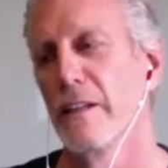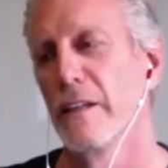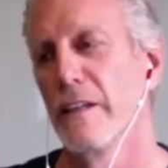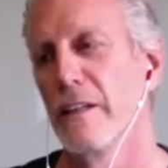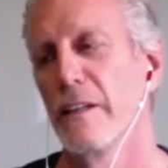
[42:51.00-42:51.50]

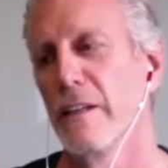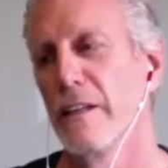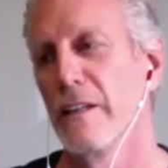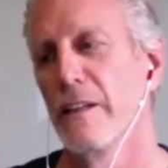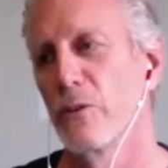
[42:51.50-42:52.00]
in the, in
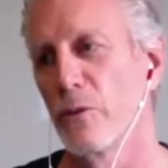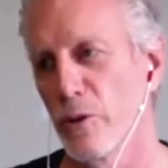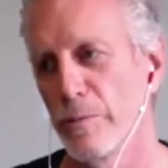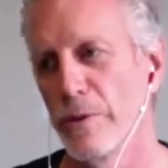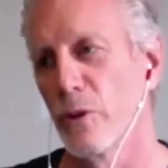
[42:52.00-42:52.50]
the
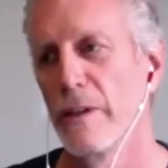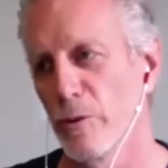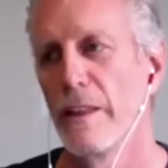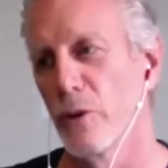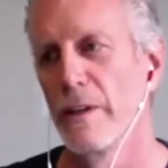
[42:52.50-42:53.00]
group
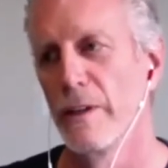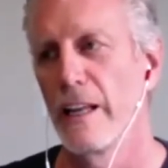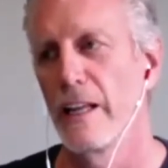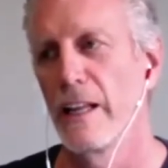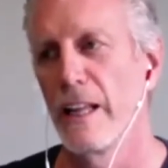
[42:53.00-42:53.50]
that
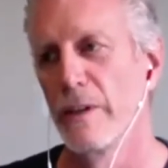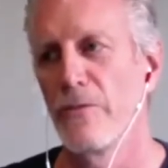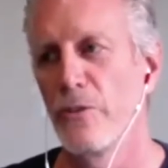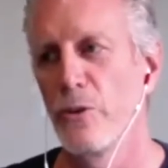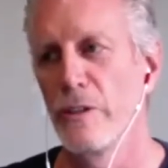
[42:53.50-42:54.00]

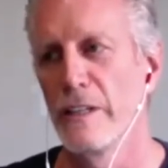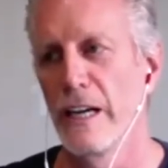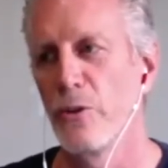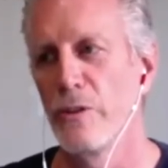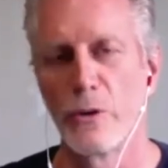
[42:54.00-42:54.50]
if you did
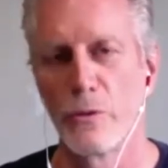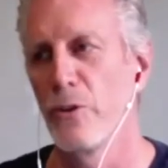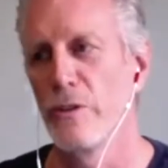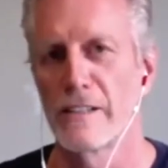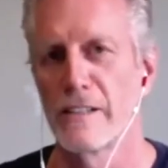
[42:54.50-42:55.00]
not throw
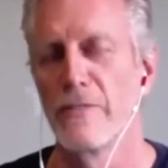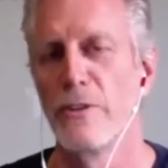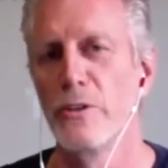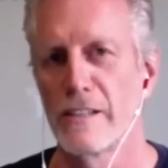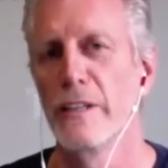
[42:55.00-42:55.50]
rocks, if
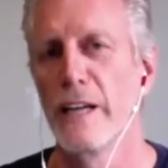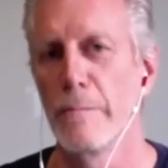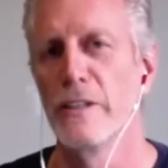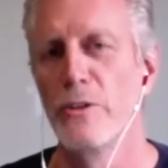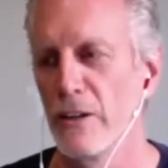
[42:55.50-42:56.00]
you did not
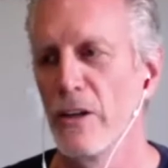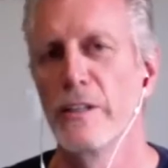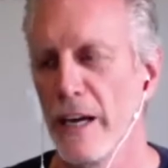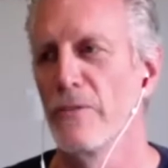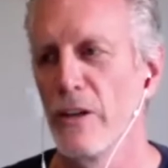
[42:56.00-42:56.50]
pile on,
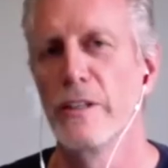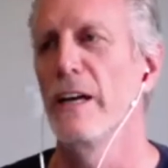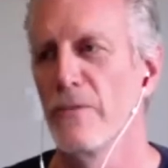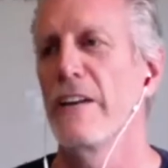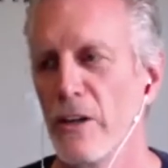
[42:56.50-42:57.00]
if you did
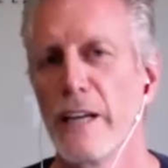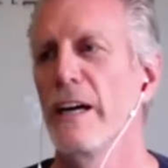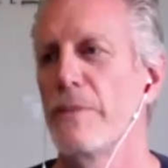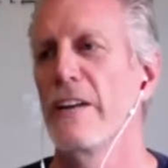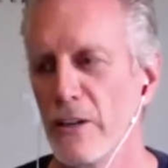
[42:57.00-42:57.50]
not have
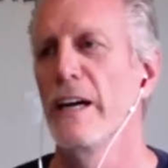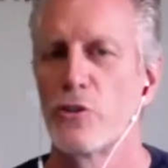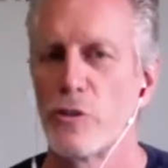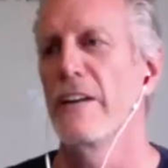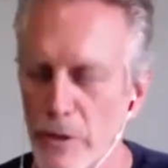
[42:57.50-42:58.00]
something to
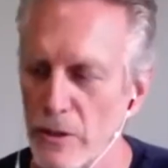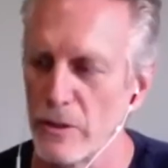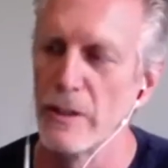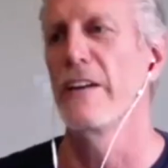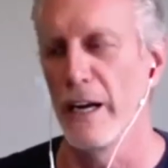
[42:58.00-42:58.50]
contribute
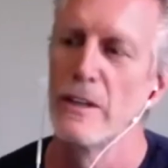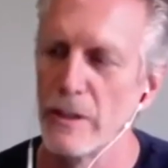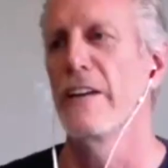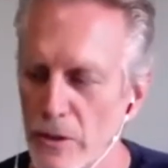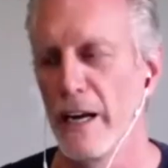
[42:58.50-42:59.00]

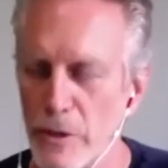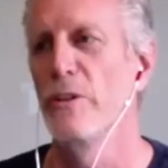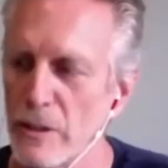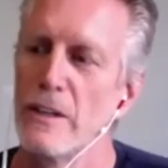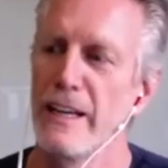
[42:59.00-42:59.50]
to
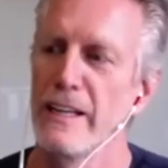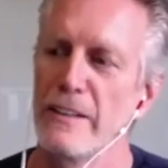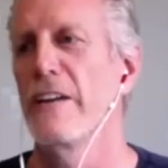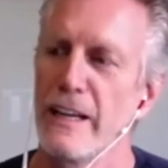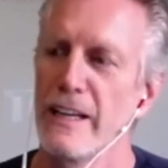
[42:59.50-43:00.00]
validate
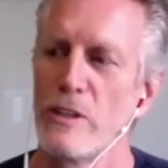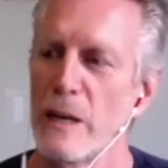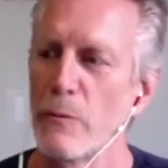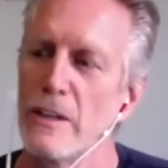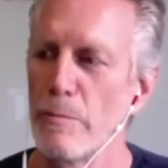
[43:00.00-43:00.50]
the points
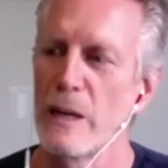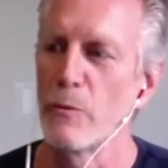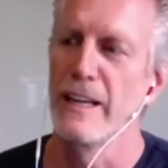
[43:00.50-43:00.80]
that were being